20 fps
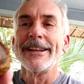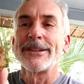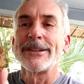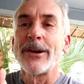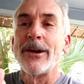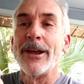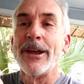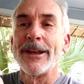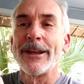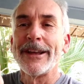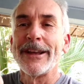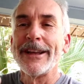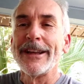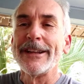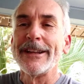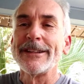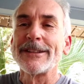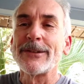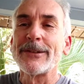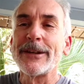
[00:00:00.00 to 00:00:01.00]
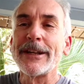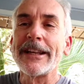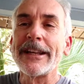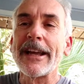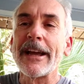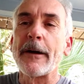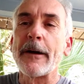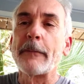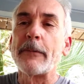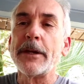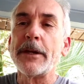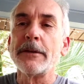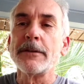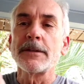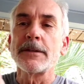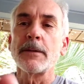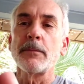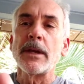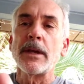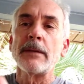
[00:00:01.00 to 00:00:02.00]
So anyhow,
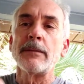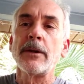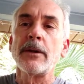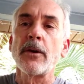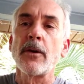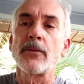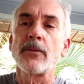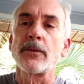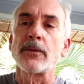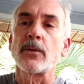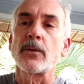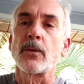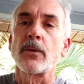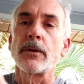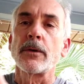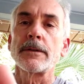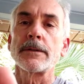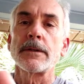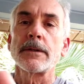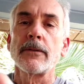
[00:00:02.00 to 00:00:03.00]
here's a baby gopher tortoise.